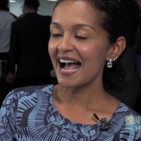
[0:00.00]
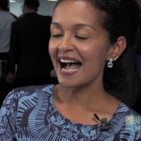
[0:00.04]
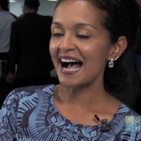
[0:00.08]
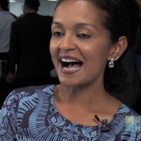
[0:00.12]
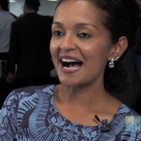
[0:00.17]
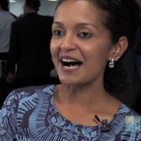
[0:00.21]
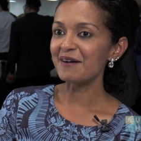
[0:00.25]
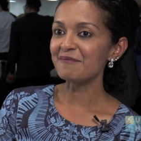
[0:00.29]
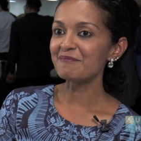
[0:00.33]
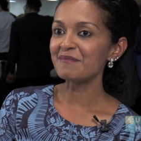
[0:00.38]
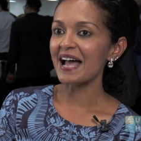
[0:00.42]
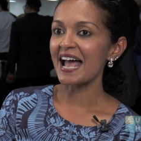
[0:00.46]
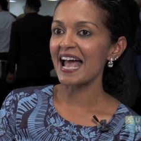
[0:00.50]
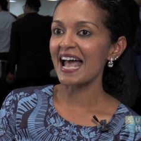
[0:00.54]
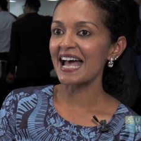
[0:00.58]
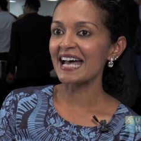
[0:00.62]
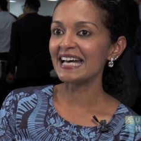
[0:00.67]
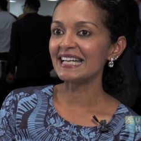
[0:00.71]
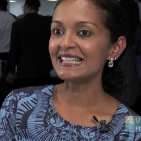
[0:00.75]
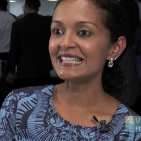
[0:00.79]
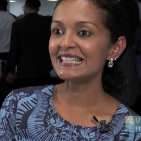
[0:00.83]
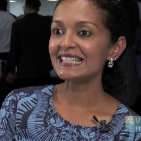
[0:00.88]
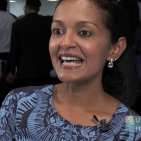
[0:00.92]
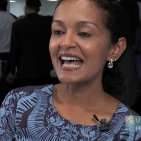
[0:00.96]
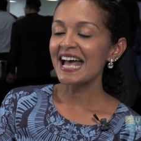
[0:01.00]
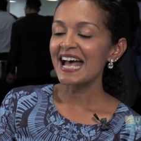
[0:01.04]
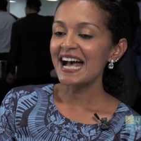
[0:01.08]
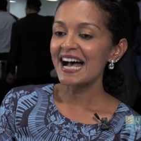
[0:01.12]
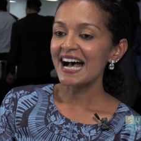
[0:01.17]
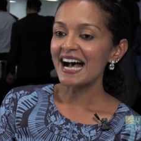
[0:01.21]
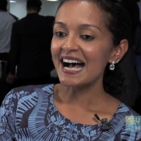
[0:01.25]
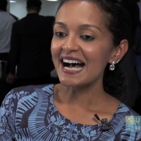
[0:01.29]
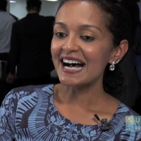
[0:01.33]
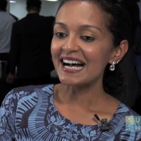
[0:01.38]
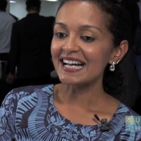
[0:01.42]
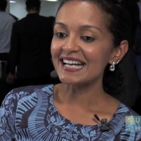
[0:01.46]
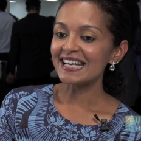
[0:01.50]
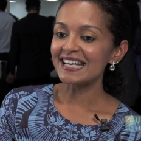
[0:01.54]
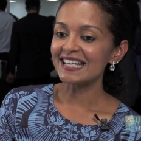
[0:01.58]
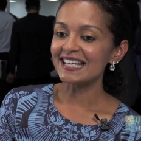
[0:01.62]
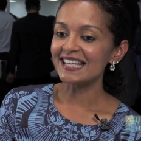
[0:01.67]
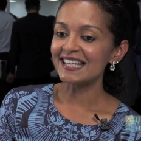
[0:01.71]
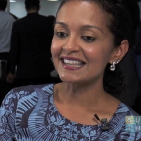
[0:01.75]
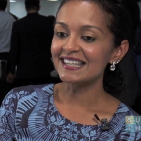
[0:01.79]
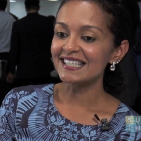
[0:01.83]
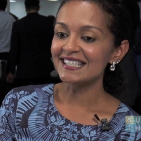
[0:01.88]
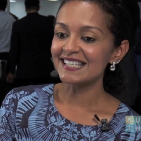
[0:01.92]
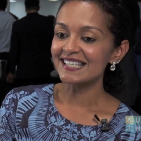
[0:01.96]
Um, and uh,
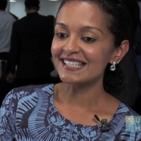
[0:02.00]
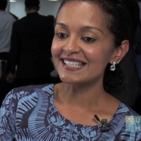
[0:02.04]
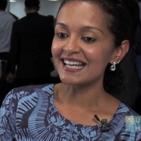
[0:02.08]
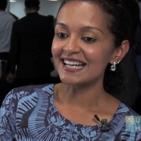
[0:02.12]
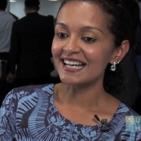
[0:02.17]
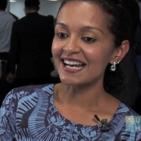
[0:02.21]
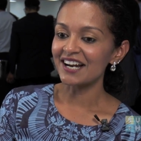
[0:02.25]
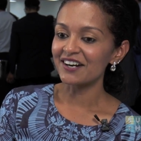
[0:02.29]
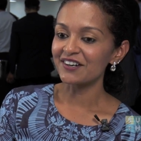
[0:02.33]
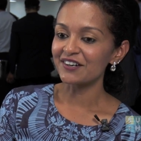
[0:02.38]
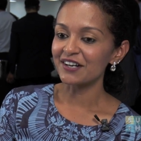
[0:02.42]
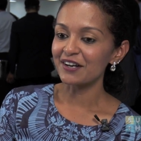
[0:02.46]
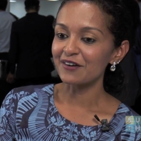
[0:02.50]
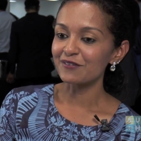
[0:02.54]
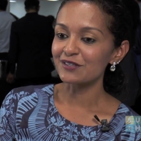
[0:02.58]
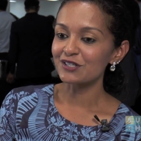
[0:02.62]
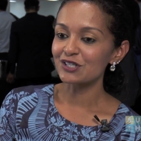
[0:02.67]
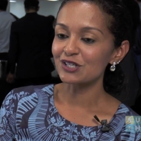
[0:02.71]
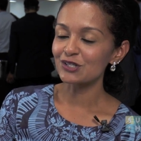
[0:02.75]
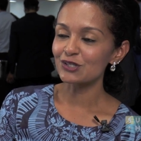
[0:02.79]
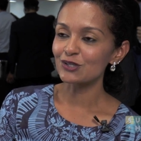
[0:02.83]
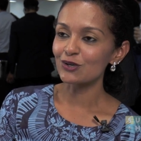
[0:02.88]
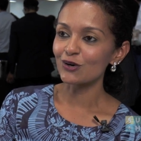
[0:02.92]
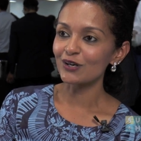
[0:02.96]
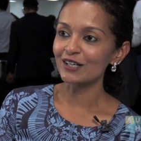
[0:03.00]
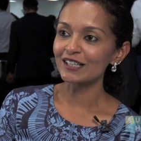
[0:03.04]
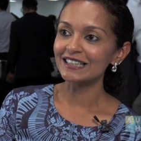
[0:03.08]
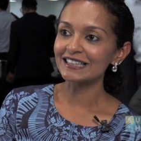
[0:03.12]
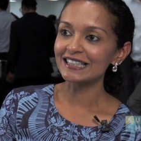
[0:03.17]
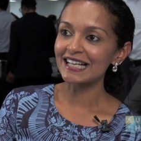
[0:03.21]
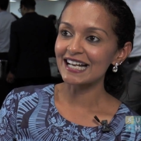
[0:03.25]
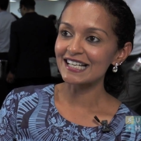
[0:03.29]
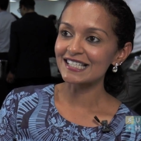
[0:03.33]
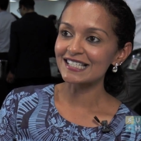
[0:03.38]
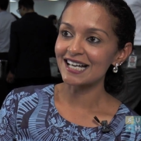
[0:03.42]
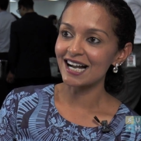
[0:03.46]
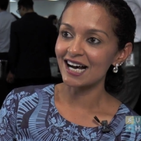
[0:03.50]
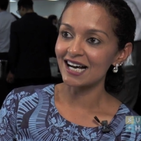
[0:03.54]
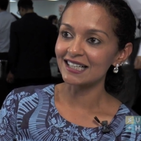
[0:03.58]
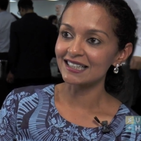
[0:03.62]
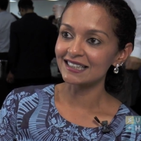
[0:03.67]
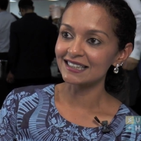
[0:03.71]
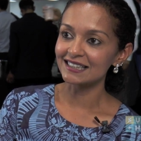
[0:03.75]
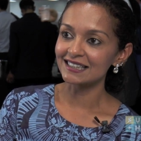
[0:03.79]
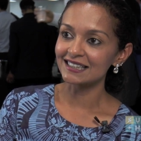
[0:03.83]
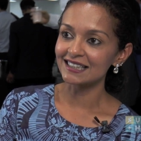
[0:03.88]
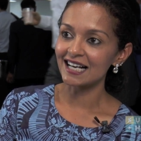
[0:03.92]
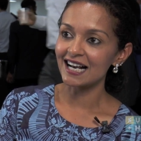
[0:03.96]
it, this is an area which historically has
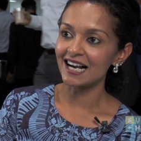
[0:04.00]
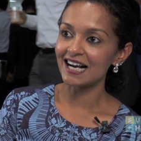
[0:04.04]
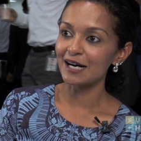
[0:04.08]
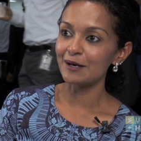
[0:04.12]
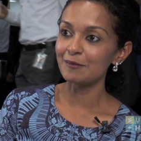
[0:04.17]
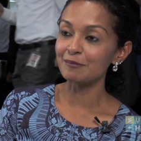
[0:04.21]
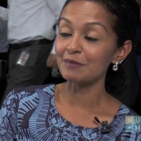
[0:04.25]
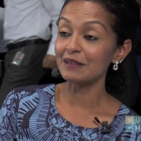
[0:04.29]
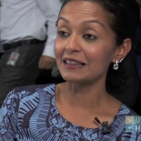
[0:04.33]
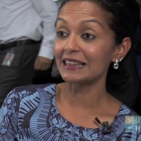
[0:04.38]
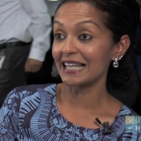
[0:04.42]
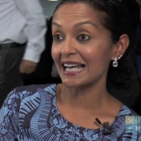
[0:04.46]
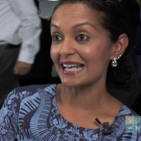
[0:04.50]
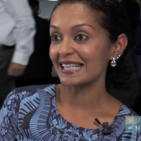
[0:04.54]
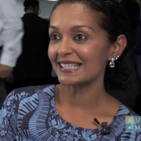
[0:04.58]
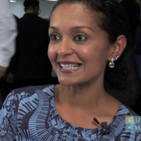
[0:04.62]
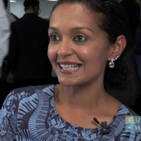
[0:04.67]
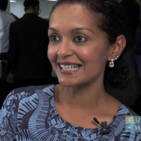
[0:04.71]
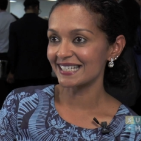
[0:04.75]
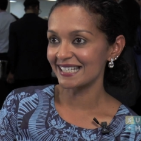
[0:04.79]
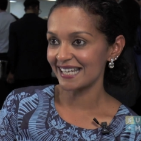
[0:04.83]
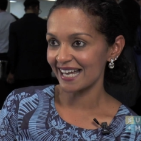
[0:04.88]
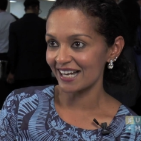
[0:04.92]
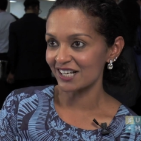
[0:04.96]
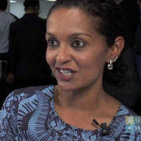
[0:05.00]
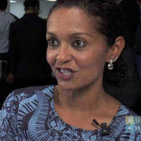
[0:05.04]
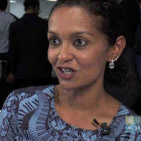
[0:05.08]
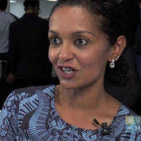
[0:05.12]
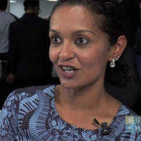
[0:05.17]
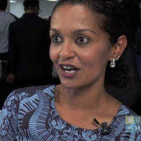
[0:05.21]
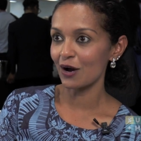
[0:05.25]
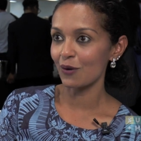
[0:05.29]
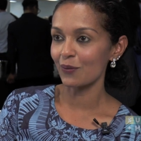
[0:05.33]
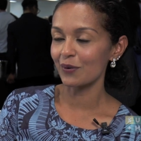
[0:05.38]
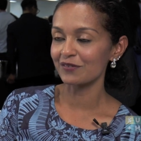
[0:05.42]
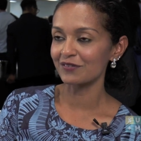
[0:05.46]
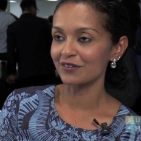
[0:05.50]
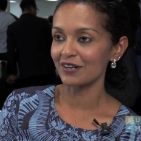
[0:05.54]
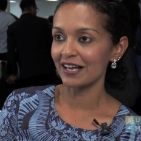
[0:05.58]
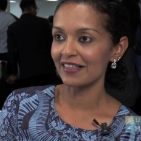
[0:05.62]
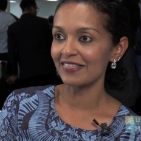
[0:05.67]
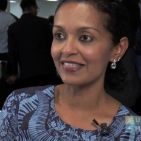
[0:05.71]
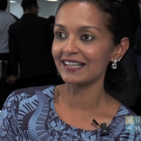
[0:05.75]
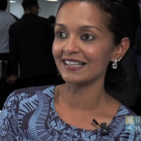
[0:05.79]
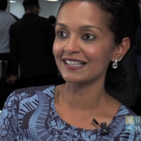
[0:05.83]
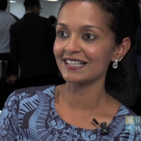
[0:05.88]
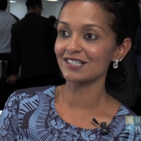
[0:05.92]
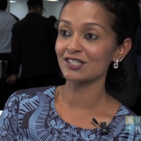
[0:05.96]
gotten um, less attention. However,
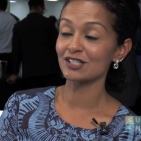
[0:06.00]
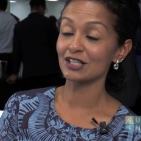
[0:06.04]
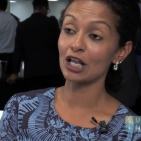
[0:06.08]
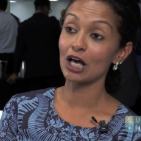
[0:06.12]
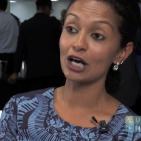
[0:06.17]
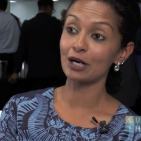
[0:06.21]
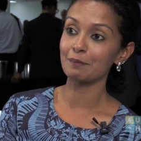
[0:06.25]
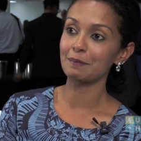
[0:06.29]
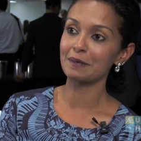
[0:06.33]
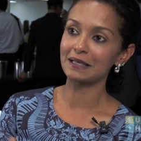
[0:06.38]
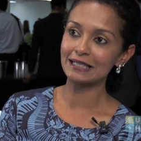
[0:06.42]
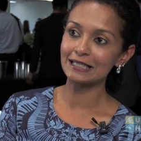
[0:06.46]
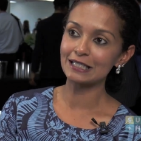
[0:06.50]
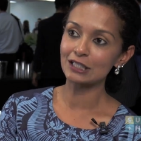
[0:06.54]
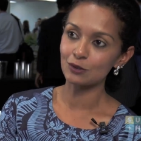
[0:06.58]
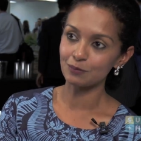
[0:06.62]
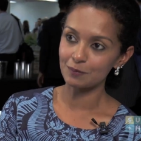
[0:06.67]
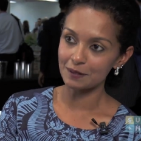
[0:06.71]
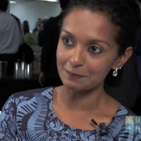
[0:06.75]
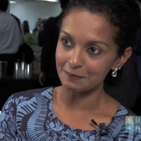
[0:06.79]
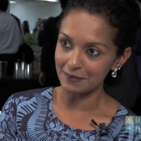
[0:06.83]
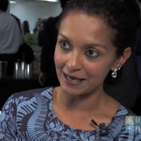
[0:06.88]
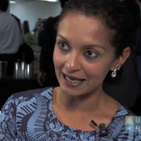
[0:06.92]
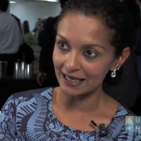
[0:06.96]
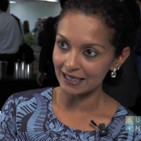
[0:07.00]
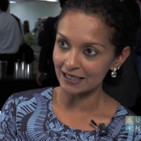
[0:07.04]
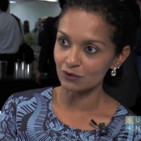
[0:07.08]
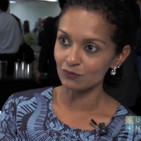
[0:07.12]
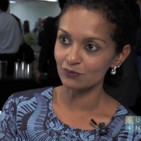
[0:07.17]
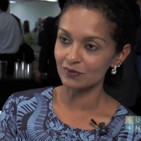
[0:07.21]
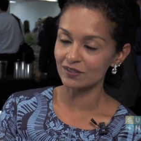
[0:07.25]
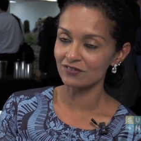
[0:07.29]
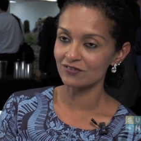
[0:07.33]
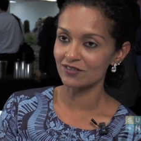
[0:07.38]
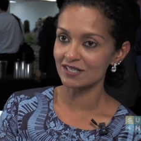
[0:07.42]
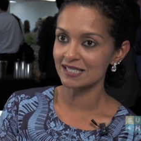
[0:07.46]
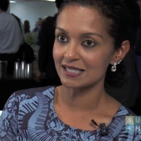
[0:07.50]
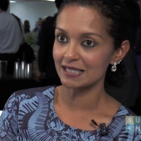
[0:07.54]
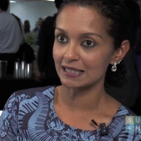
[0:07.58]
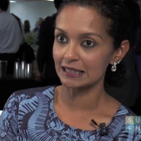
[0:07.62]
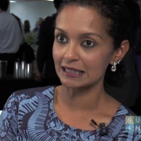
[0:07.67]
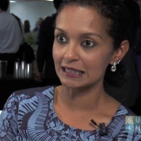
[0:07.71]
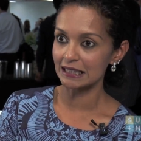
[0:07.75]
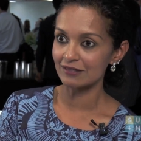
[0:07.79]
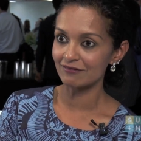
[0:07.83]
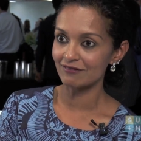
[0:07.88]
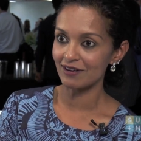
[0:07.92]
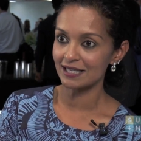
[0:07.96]
I think there's a lot of money to be made. We
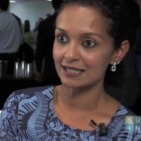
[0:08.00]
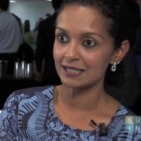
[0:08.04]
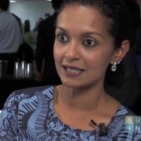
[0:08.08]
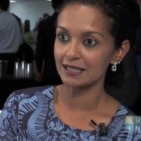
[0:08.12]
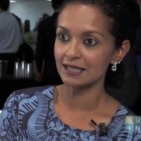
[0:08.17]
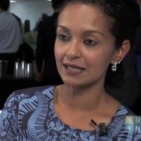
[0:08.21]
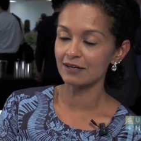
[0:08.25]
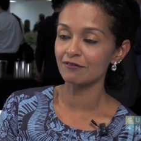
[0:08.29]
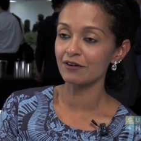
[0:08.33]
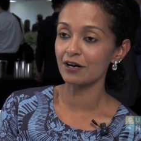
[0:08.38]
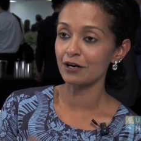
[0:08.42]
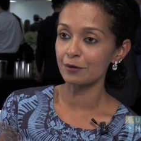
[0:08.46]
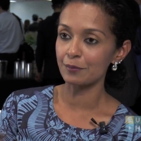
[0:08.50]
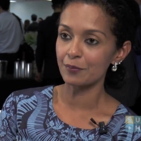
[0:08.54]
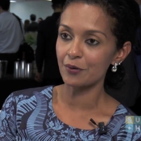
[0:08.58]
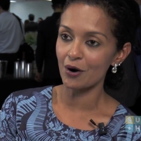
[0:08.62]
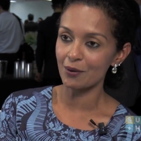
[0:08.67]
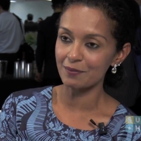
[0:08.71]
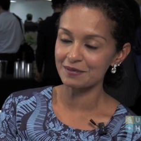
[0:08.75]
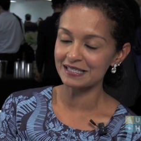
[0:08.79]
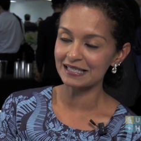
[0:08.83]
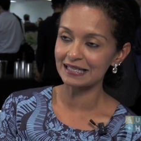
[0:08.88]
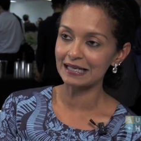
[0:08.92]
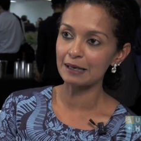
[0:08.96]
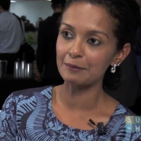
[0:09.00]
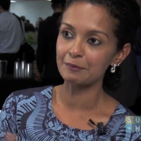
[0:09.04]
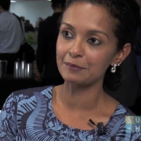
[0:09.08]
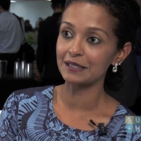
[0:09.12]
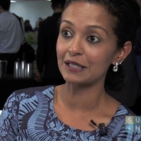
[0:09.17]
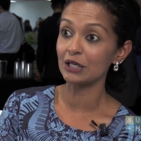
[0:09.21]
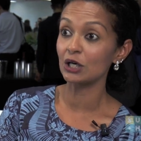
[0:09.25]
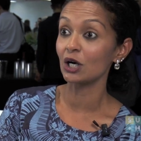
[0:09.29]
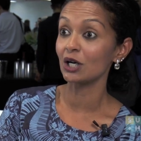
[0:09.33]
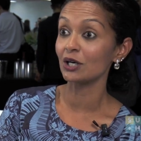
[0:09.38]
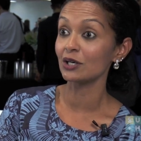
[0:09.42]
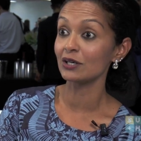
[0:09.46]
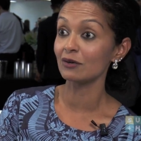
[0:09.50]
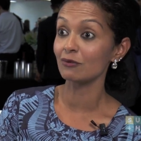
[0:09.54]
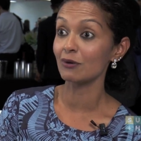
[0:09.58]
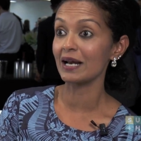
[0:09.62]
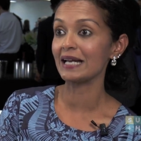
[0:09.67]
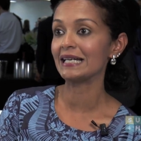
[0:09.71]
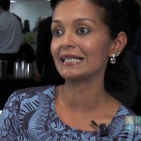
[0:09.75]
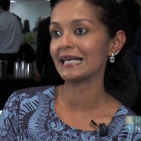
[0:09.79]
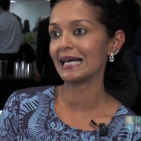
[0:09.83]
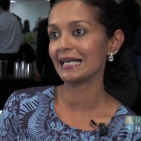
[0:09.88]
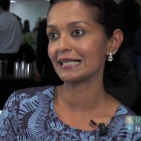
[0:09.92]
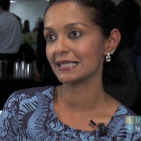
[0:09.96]
recently invested in a very promising company called
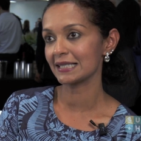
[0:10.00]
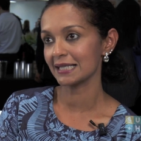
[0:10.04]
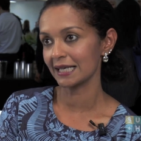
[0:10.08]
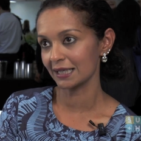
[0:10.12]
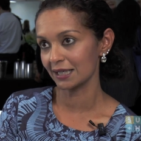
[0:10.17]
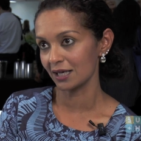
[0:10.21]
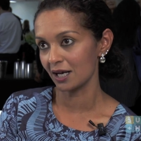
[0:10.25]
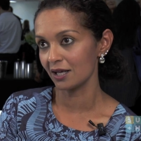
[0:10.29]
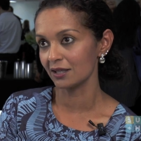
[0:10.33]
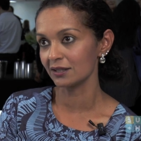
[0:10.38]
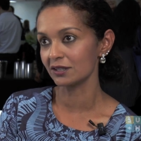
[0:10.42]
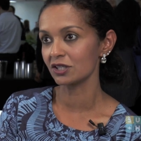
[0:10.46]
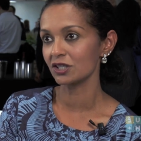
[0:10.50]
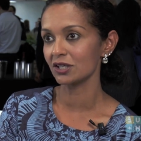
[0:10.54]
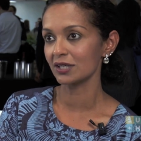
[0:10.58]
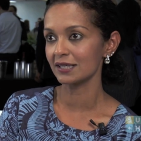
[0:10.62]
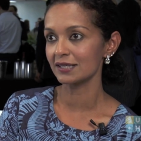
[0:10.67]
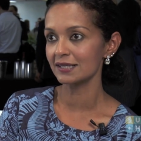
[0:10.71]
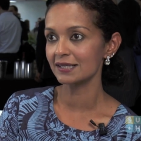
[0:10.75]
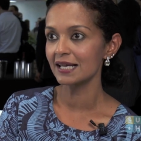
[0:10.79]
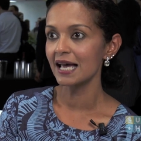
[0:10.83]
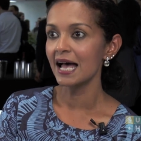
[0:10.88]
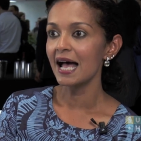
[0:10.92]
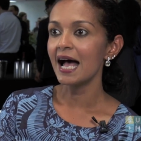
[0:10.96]
Raindance Technologies,